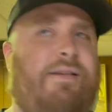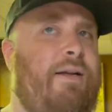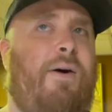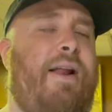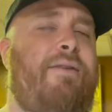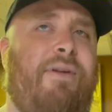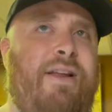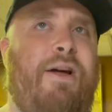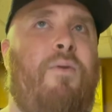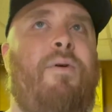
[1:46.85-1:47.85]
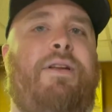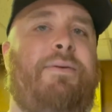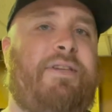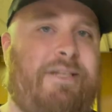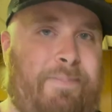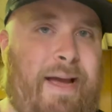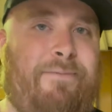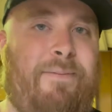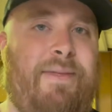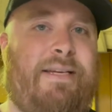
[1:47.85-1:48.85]
So I didn't really know what to
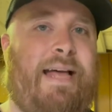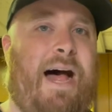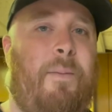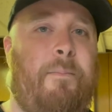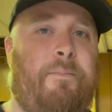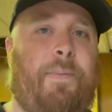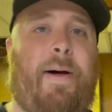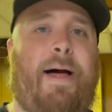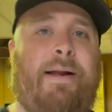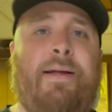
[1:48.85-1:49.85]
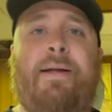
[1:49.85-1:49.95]
expect from this album, but